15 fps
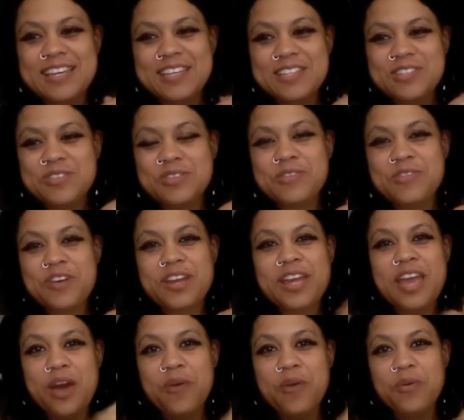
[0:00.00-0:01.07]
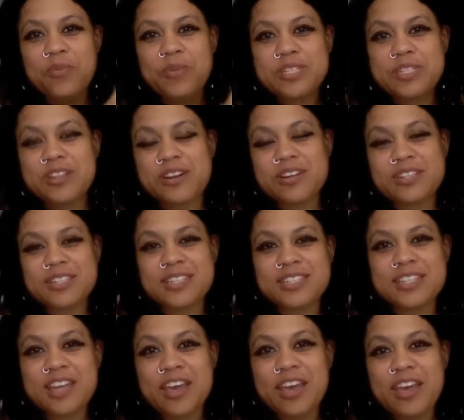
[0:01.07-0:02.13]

So it's funny how when we start to